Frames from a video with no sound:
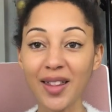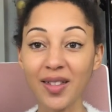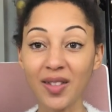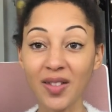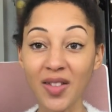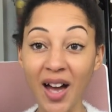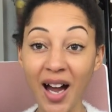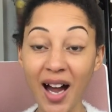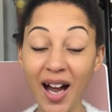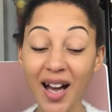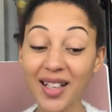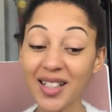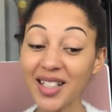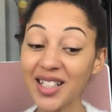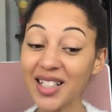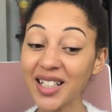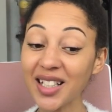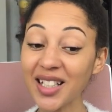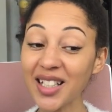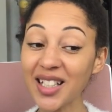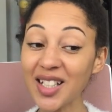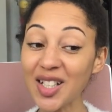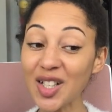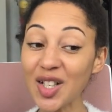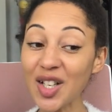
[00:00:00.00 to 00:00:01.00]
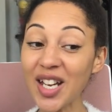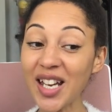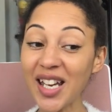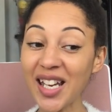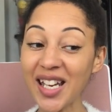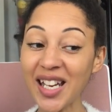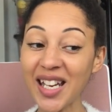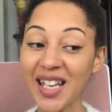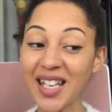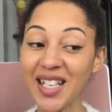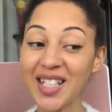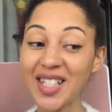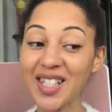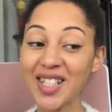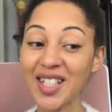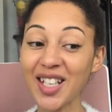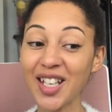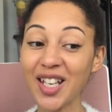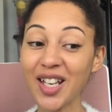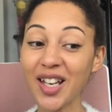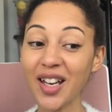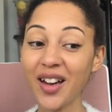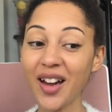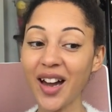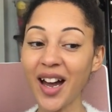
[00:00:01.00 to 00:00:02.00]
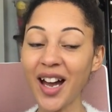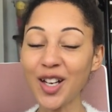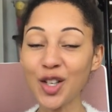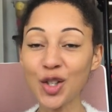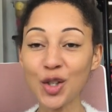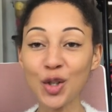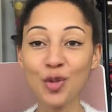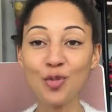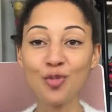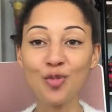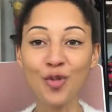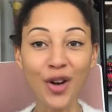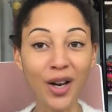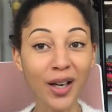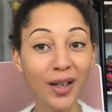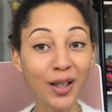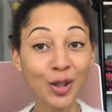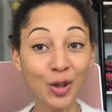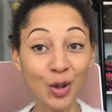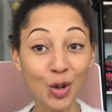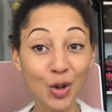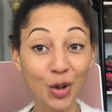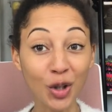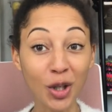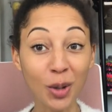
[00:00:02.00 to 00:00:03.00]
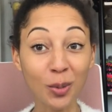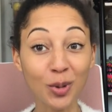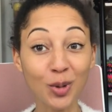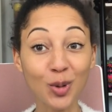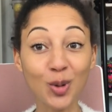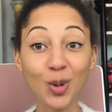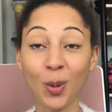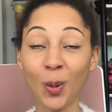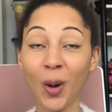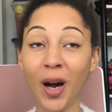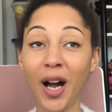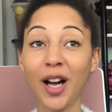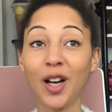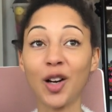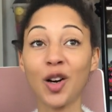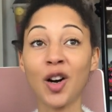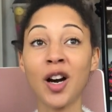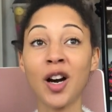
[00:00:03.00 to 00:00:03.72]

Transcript: that is actually really enjoyable to work